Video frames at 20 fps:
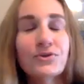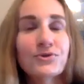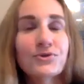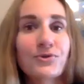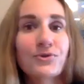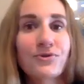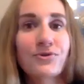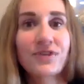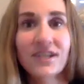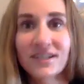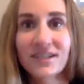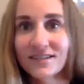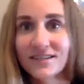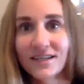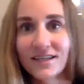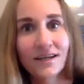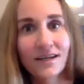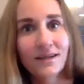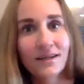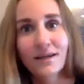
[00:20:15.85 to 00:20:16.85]
those are things
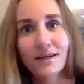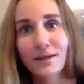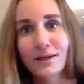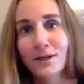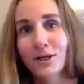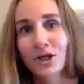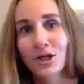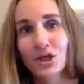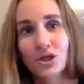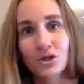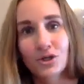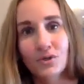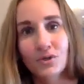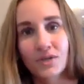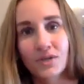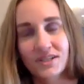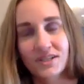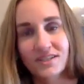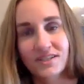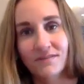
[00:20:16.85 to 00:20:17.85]
that
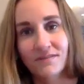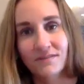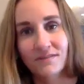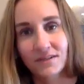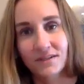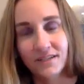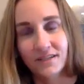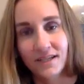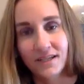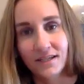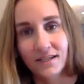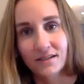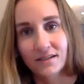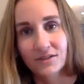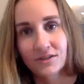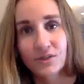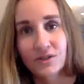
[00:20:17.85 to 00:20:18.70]
you can definitely